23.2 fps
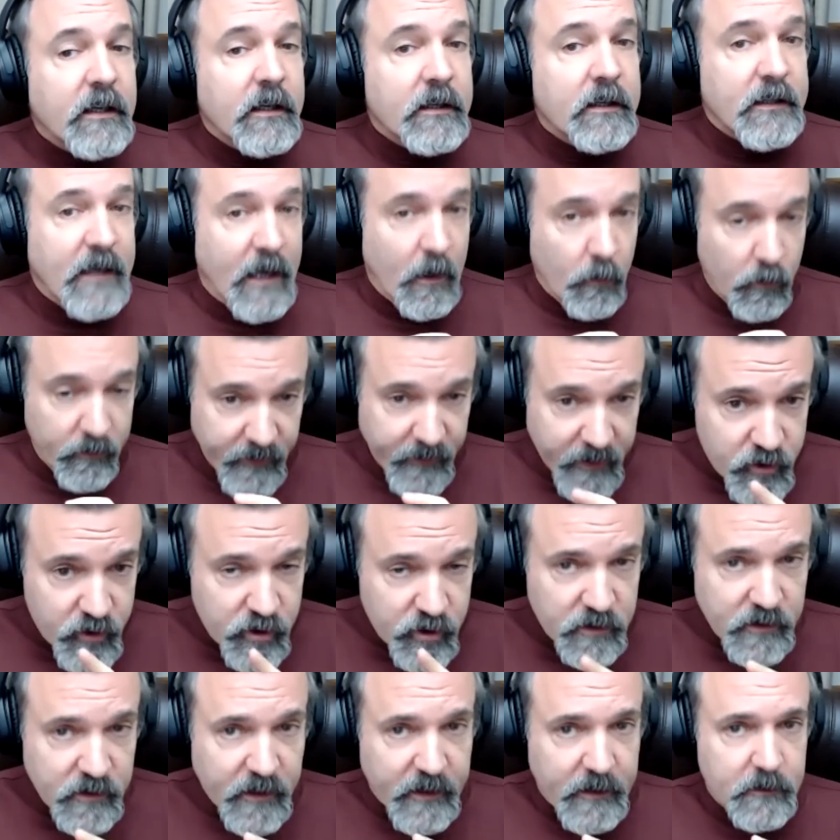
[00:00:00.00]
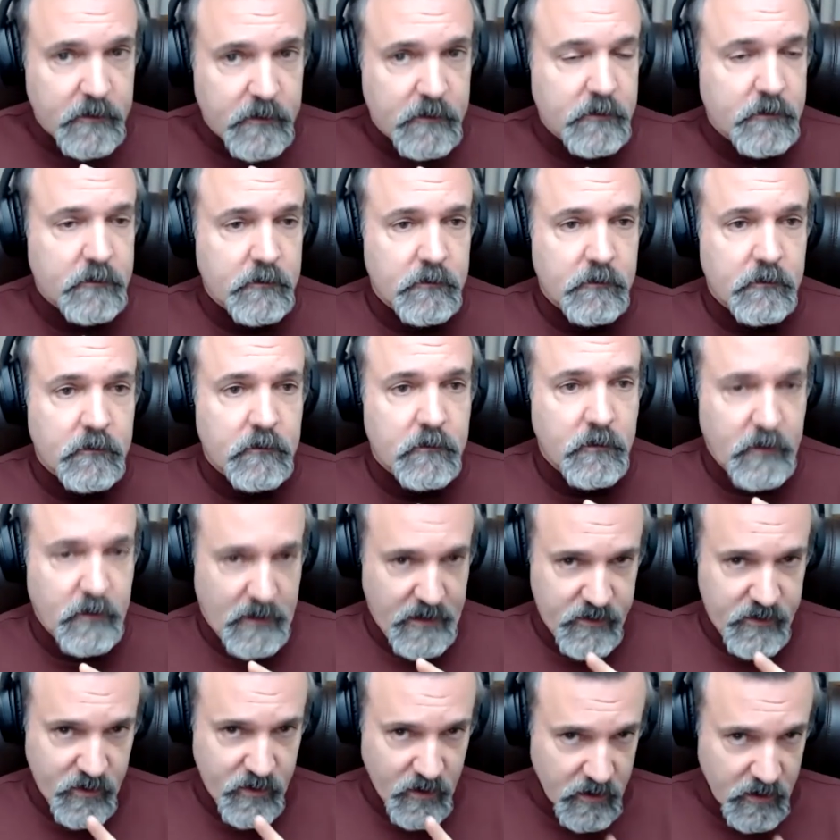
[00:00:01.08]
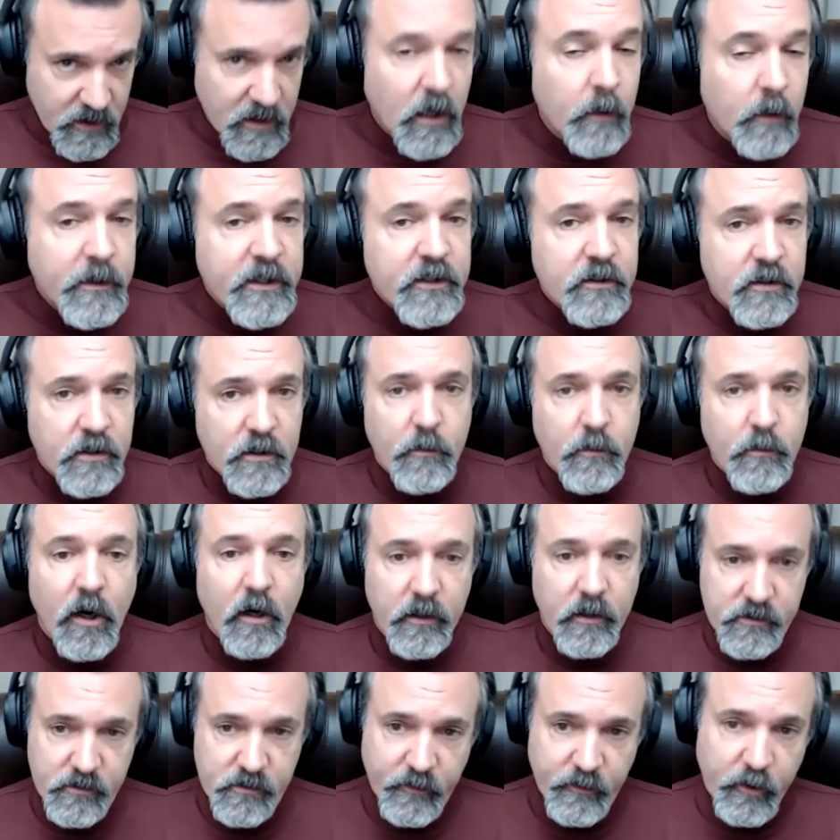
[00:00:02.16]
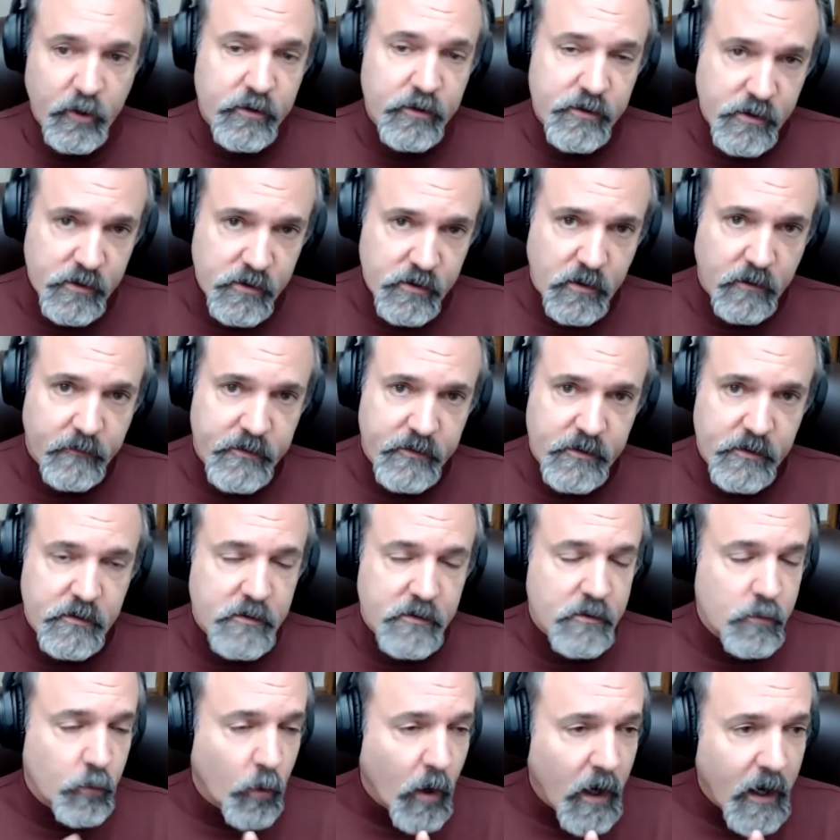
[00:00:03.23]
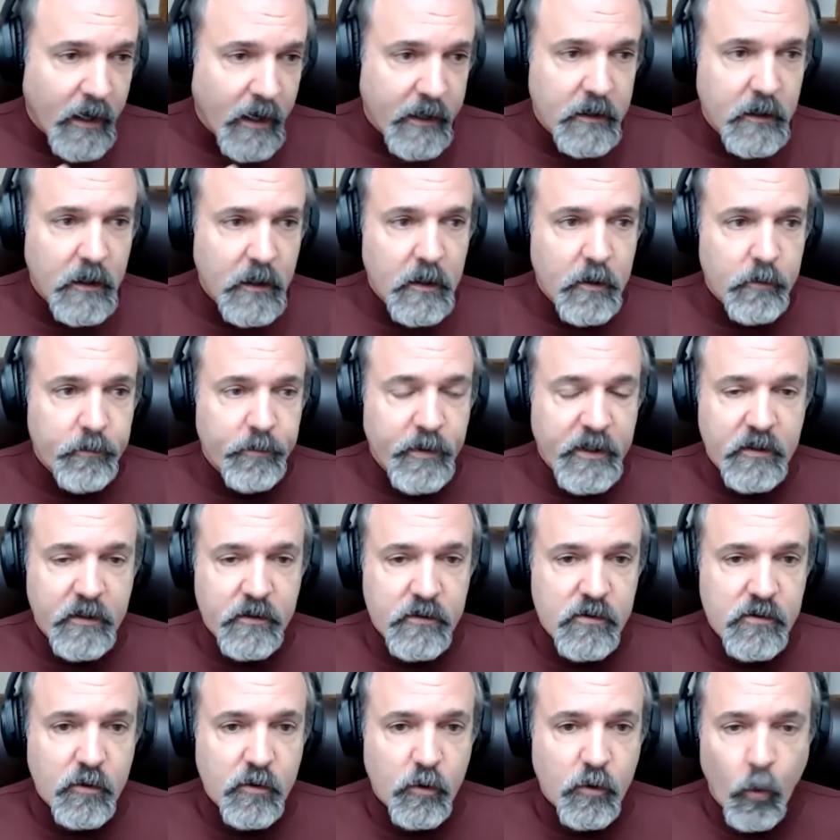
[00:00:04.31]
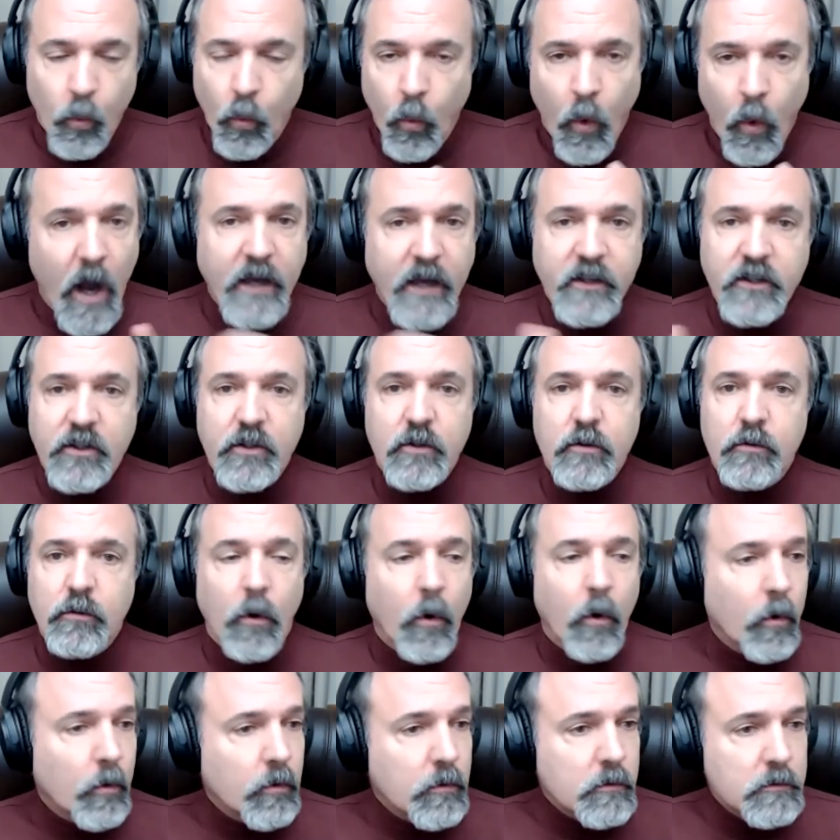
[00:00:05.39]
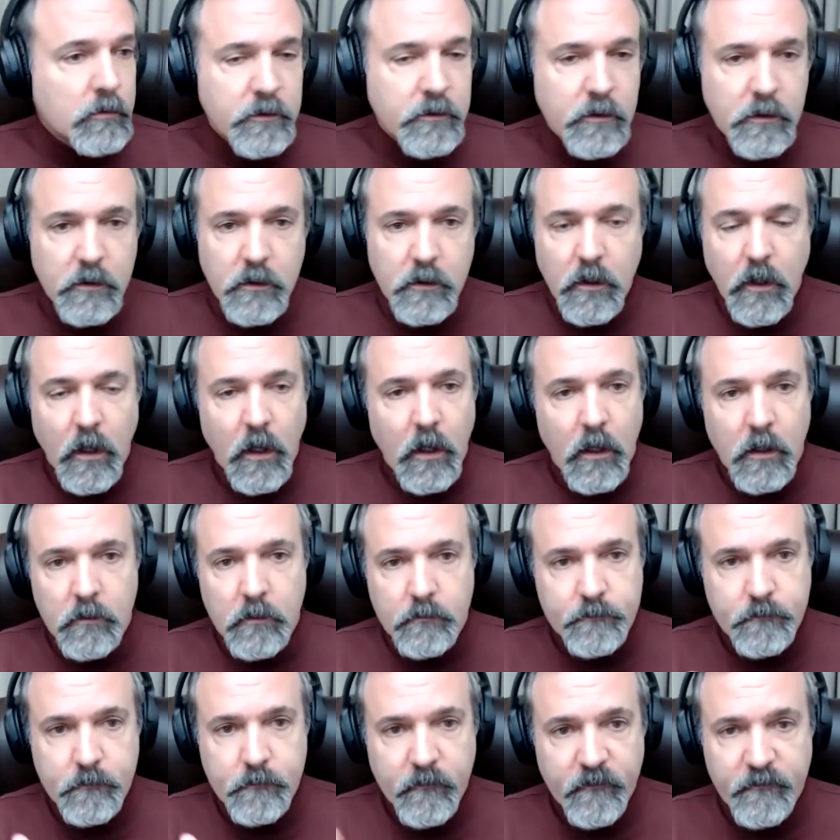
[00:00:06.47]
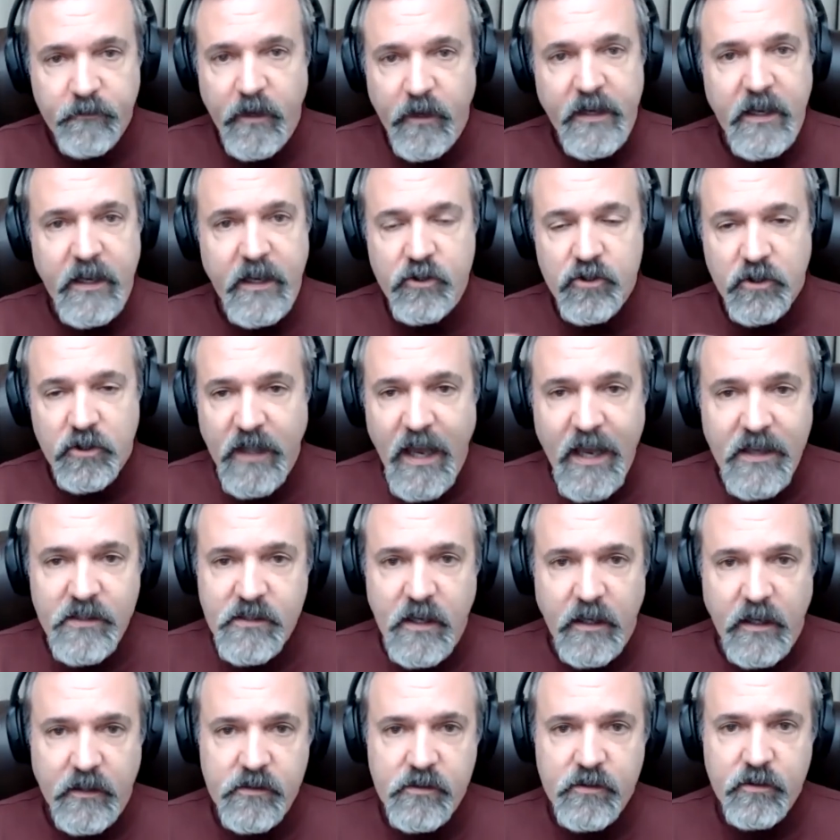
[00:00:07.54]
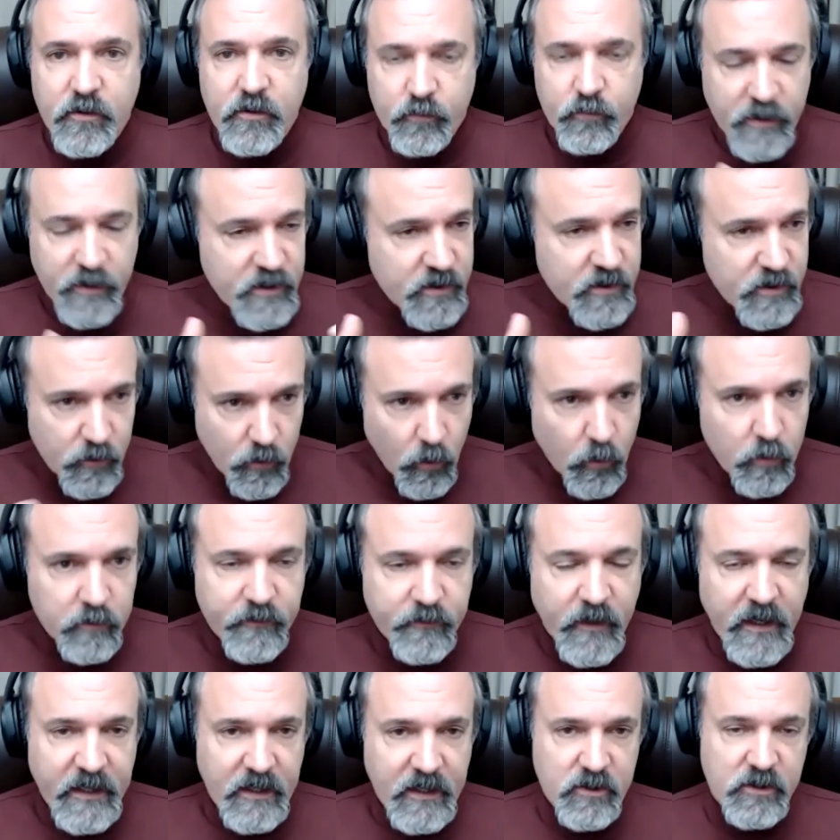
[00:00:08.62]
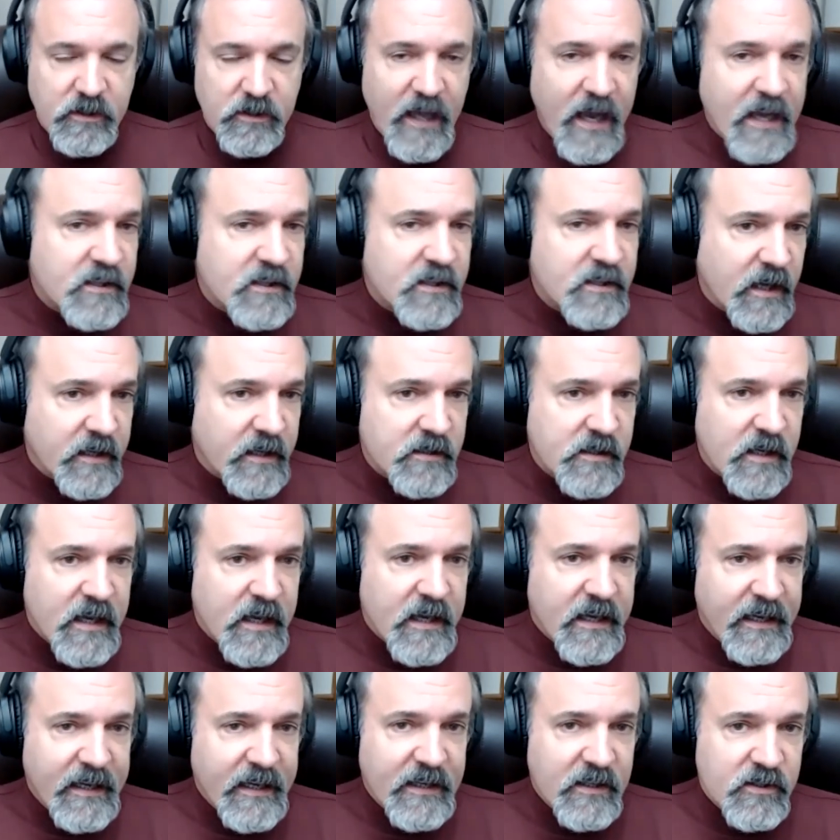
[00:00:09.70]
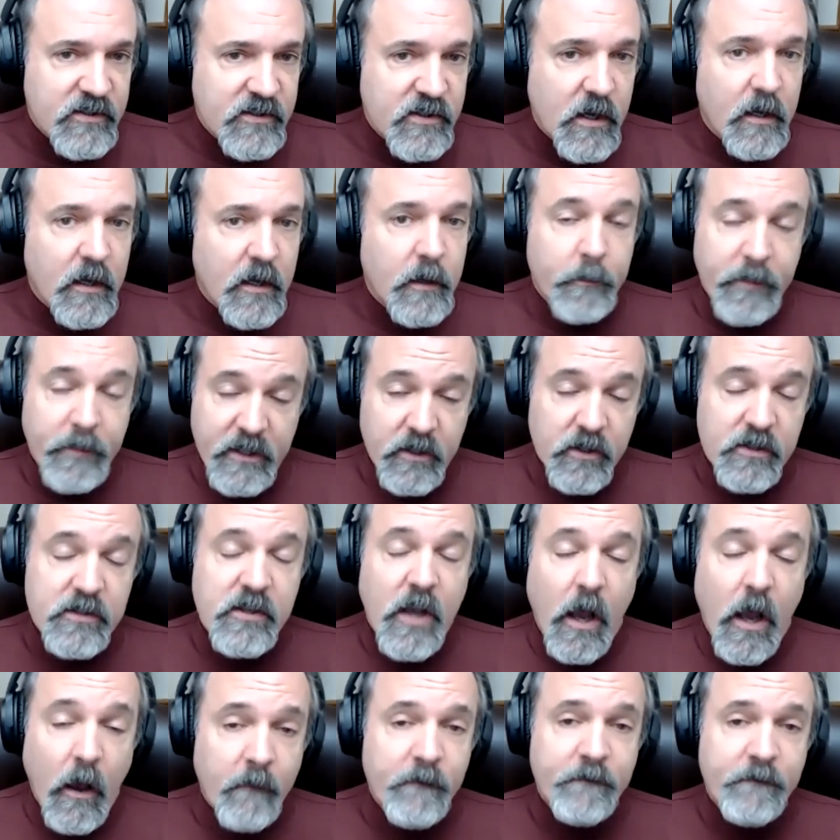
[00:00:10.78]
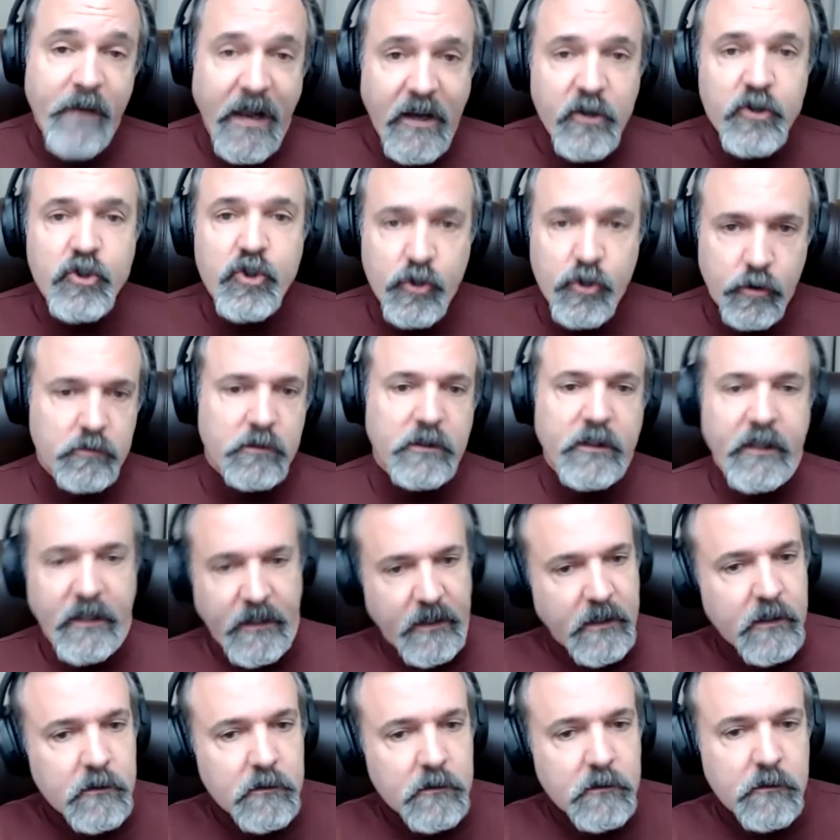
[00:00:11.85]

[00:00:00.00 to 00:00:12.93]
Now, eventually, it's going to come into the markets for goods and services. Why? Because why do you hold financial assets? The reason you hold financial assets is because eventually